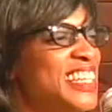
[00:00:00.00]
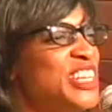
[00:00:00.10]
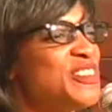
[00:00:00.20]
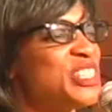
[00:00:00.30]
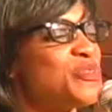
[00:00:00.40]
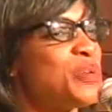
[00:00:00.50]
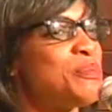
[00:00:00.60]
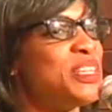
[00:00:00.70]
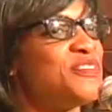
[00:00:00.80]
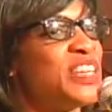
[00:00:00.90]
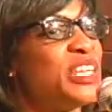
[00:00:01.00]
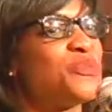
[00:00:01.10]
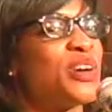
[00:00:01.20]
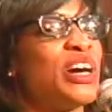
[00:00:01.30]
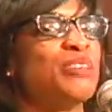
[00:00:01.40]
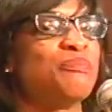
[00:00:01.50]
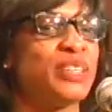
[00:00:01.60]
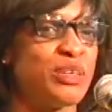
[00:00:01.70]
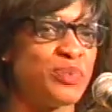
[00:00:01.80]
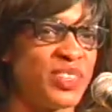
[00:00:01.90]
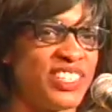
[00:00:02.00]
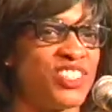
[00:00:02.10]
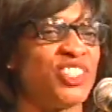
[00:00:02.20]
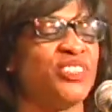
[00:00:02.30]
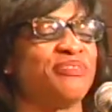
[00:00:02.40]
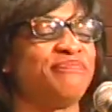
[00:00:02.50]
It was the Women of Enron Playboy issue.